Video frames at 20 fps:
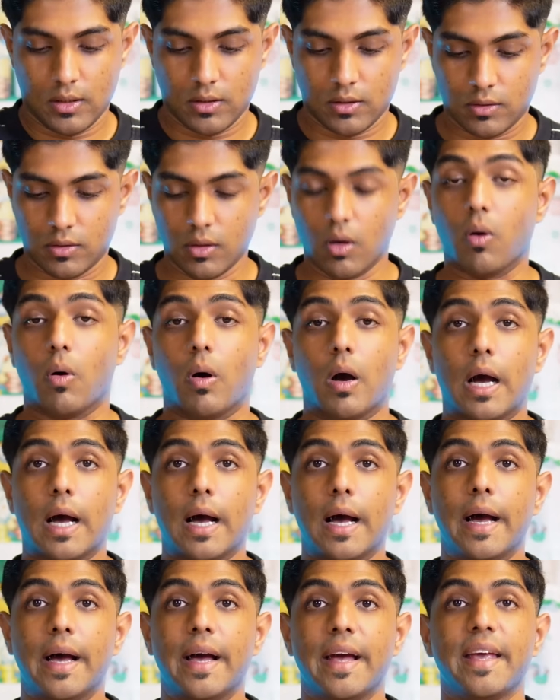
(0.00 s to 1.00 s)
So
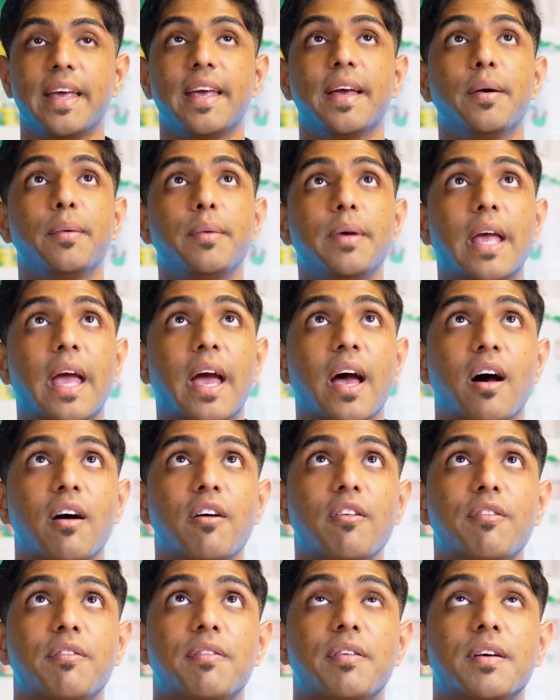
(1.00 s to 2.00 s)
here we
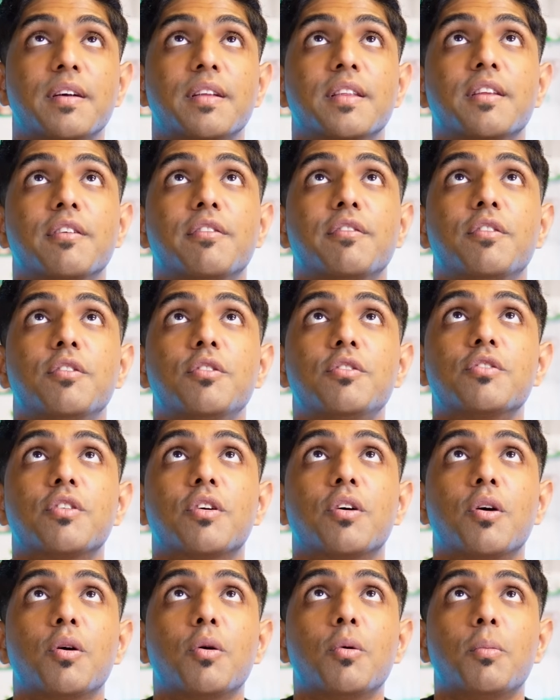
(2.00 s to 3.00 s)
have the
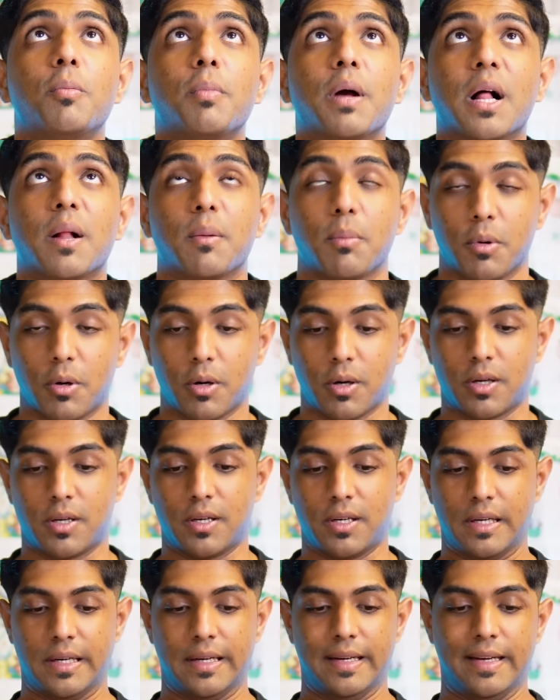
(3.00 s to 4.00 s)
Futuco Palbook.
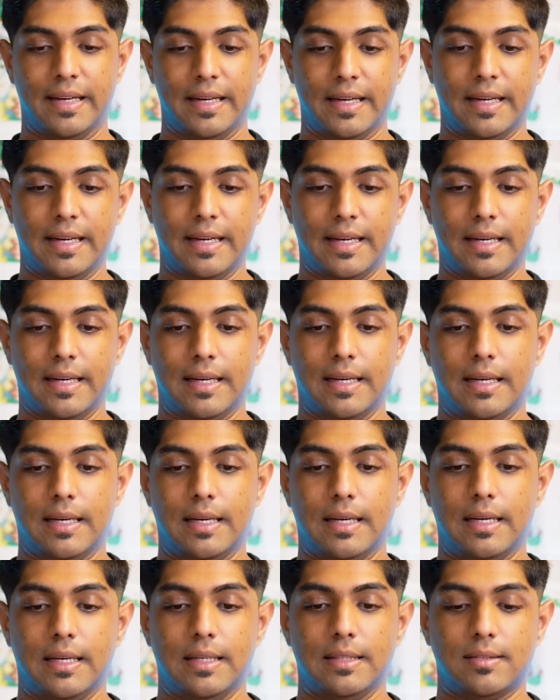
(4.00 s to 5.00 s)

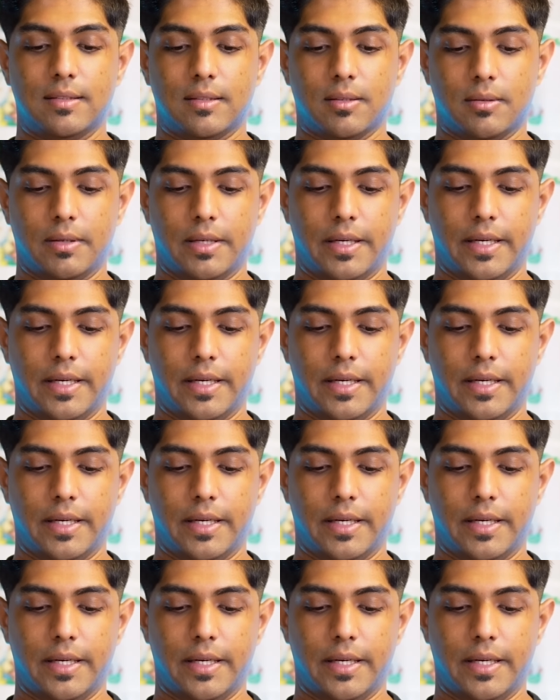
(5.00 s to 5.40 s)
Let's go